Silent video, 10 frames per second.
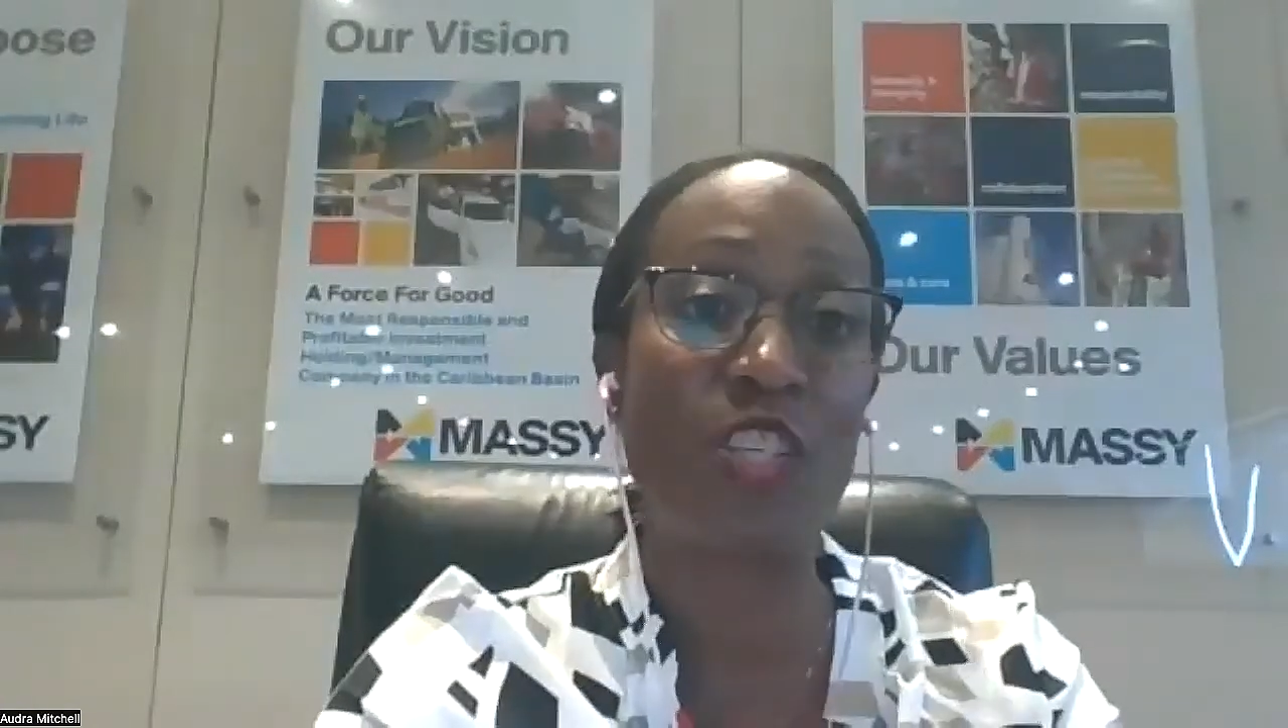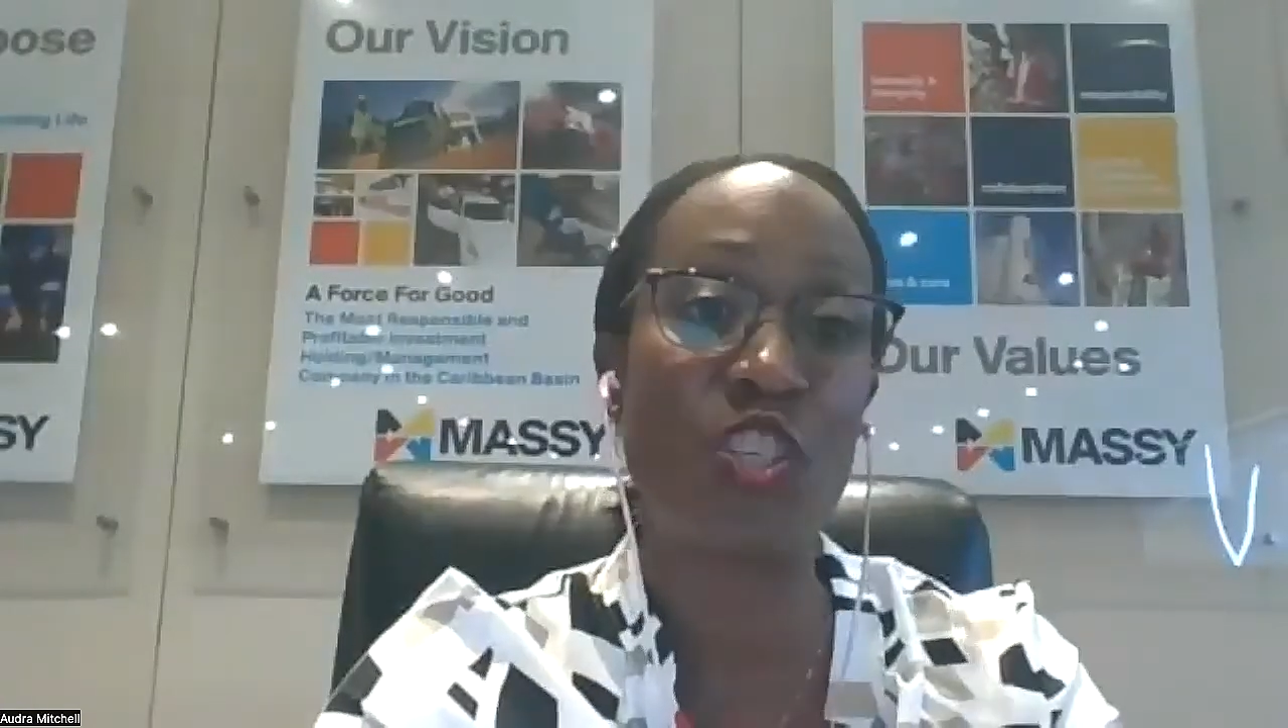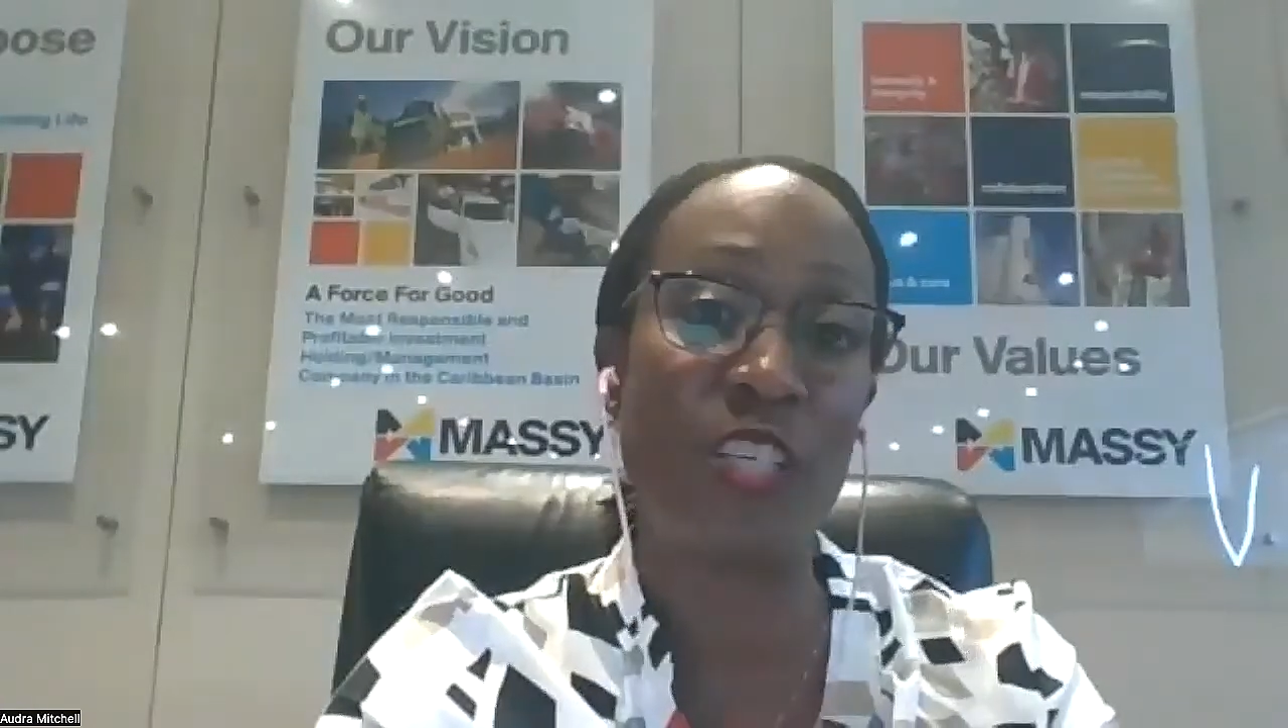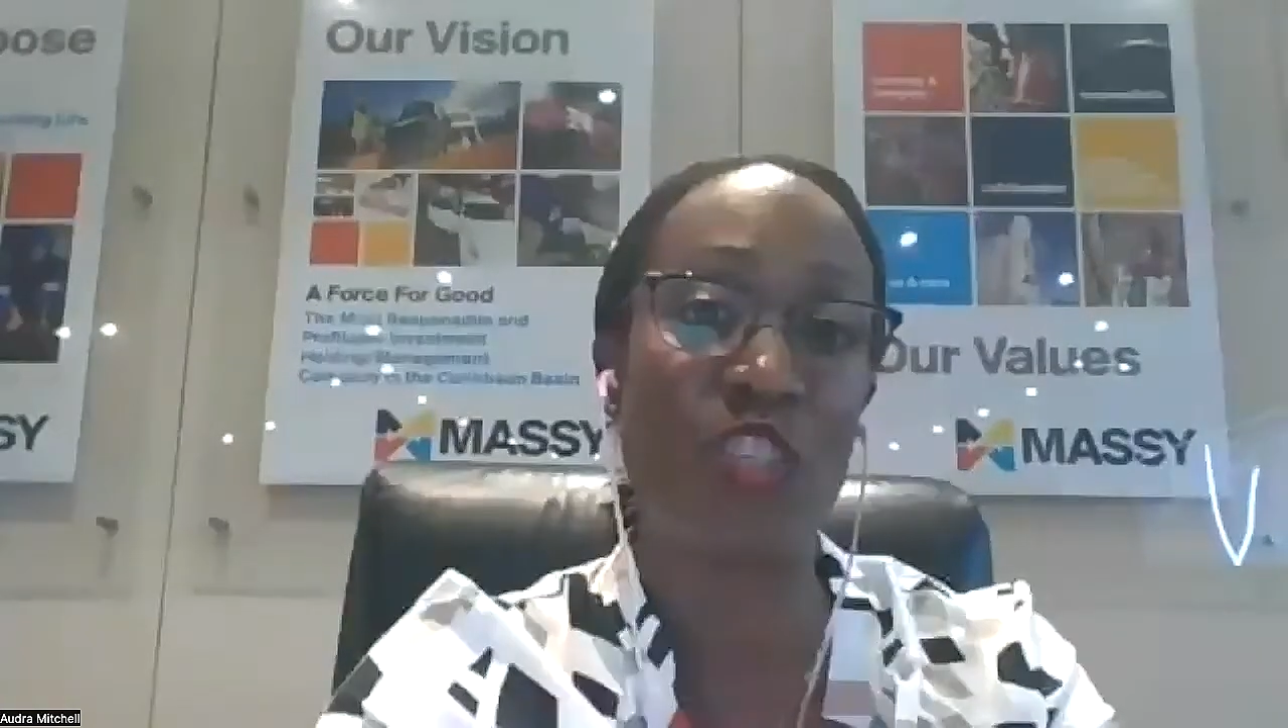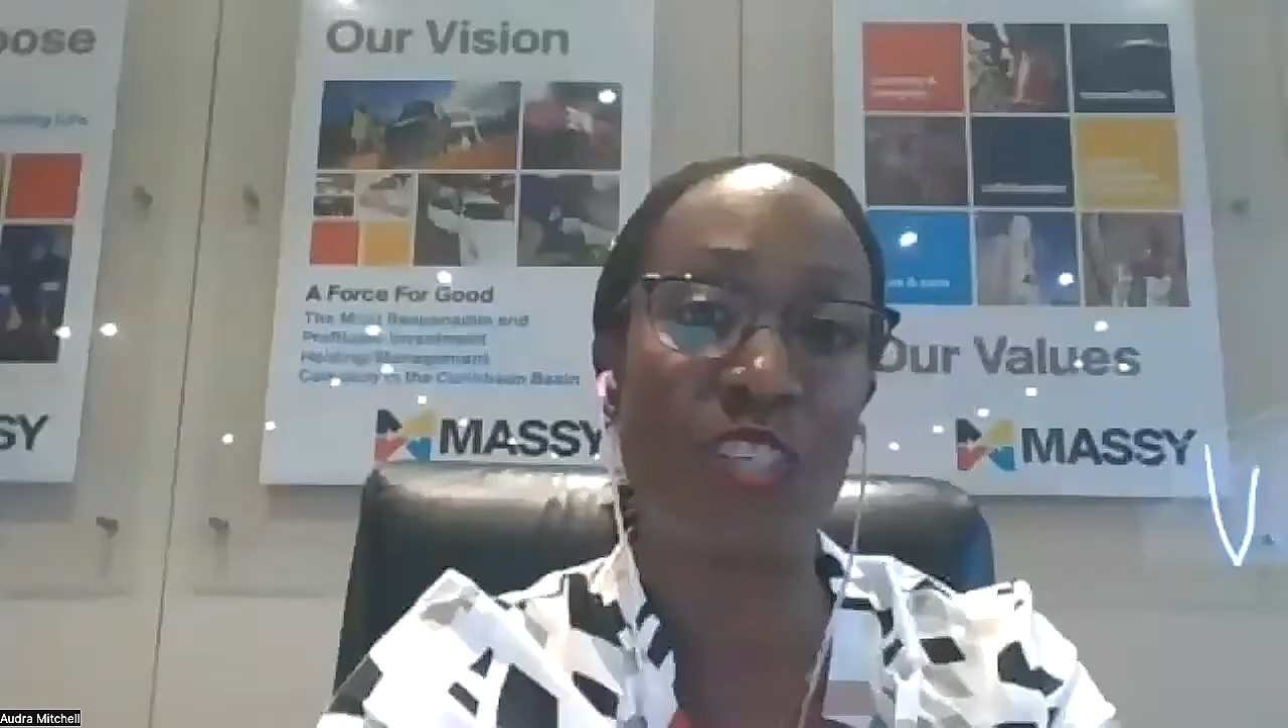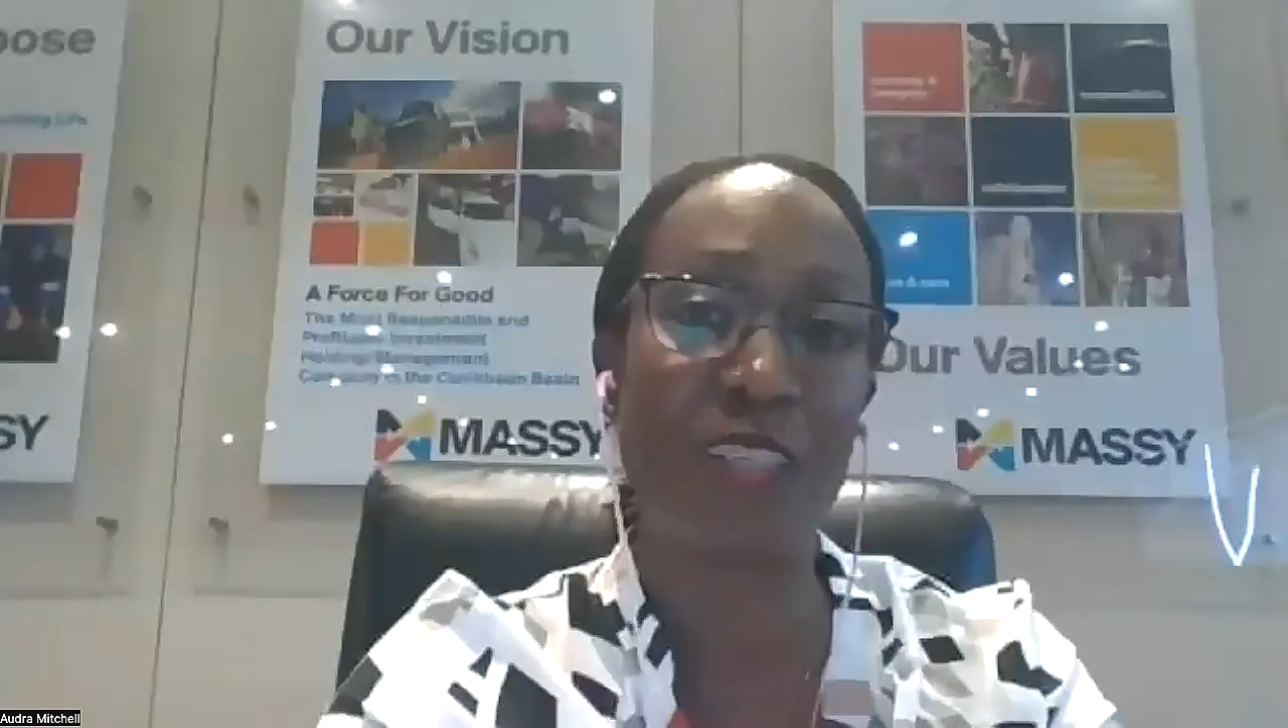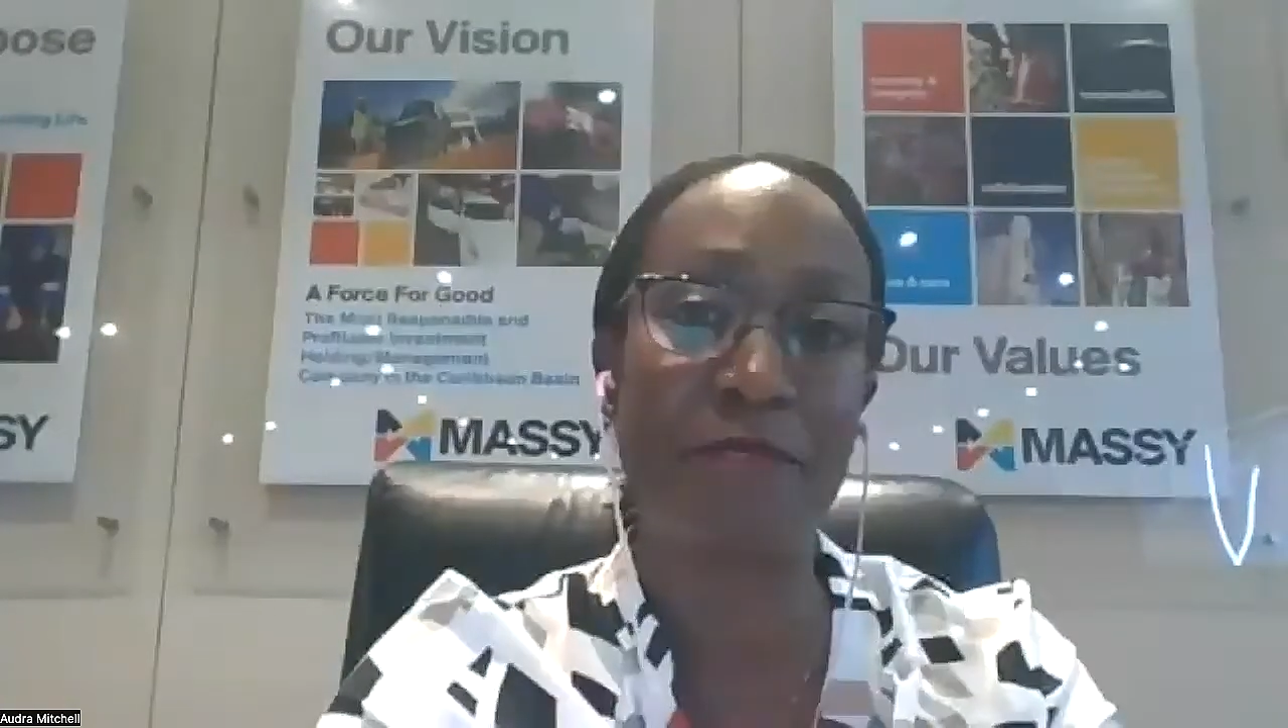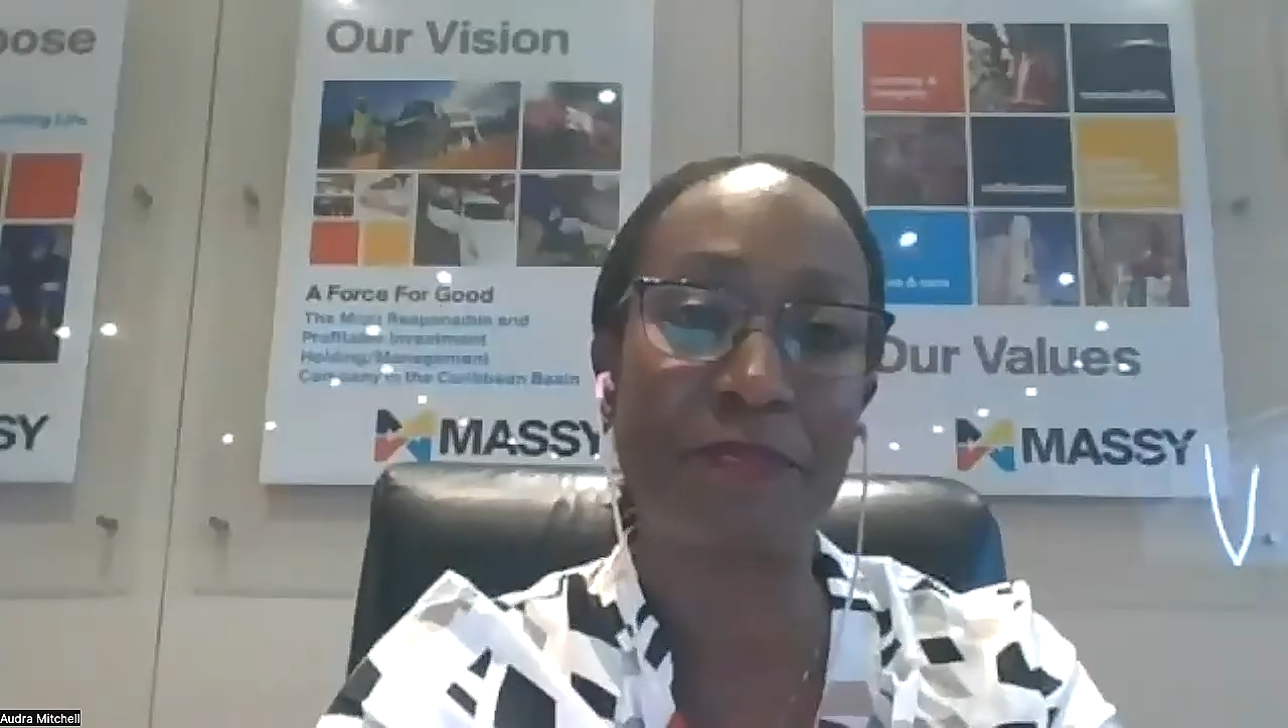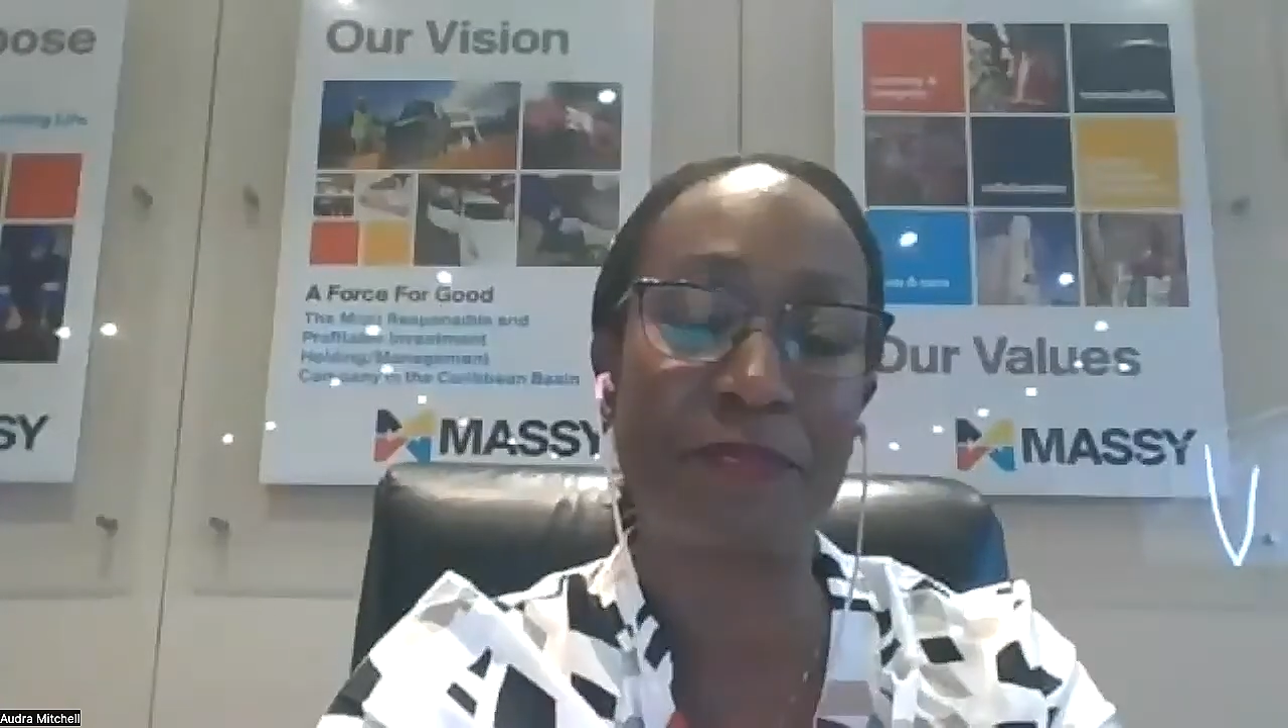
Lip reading: changing.